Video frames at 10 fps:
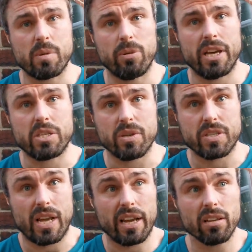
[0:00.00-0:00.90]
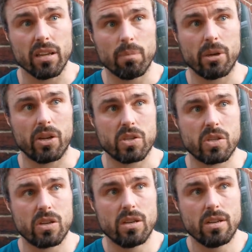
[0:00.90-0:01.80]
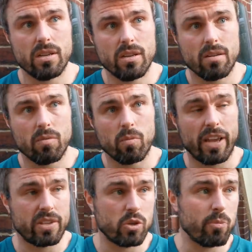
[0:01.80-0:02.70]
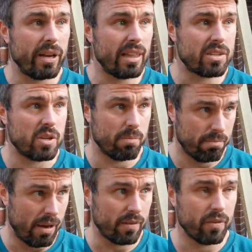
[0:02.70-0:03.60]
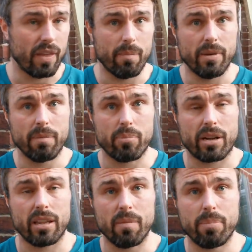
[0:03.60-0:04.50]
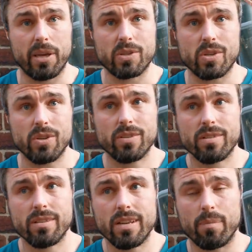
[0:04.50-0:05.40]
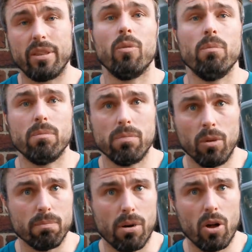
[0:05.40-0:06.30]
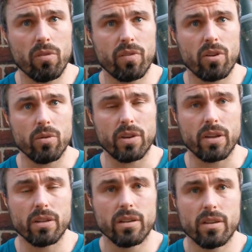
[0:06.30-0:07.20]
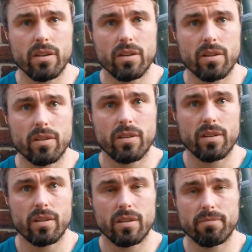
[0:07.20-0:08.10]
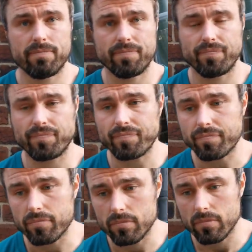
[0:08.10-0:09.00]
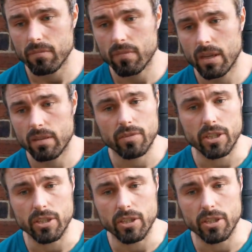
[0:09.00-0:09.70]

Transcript: to play to a style, because we had two big lads at back for them in Bradley and Pearson. We were just lumping ball, weren't we? There didn't seem to be any game plan either.